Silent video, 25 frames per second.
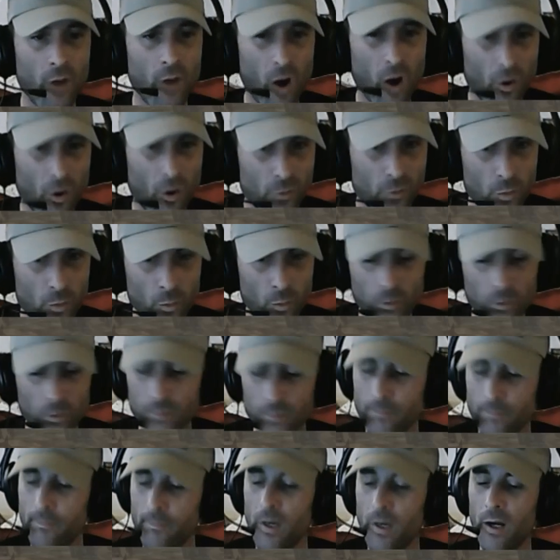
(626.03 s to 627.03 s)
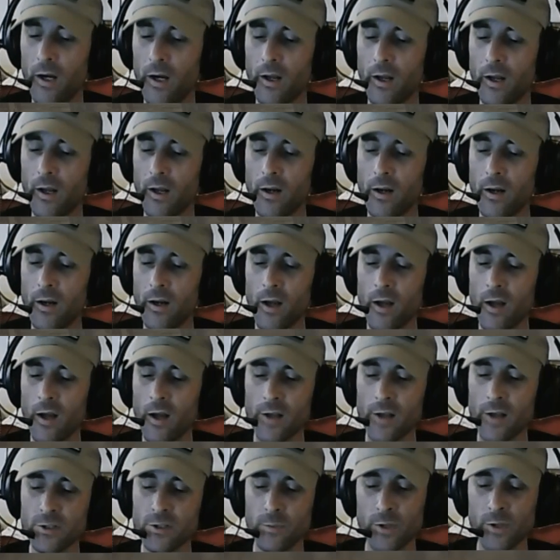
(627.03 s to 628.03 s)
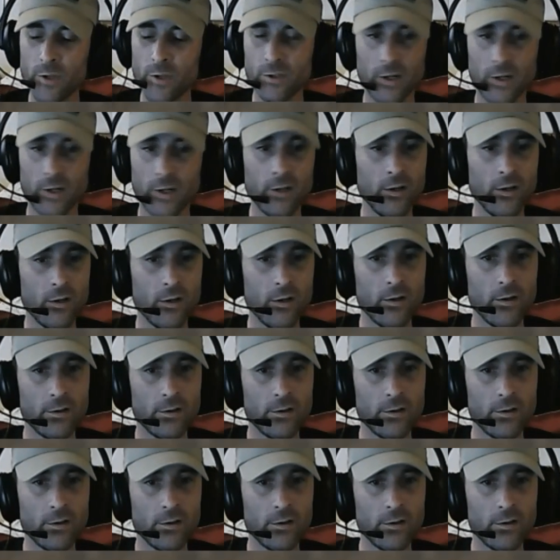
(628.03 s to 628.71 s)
the hardcore, but not so much. Right.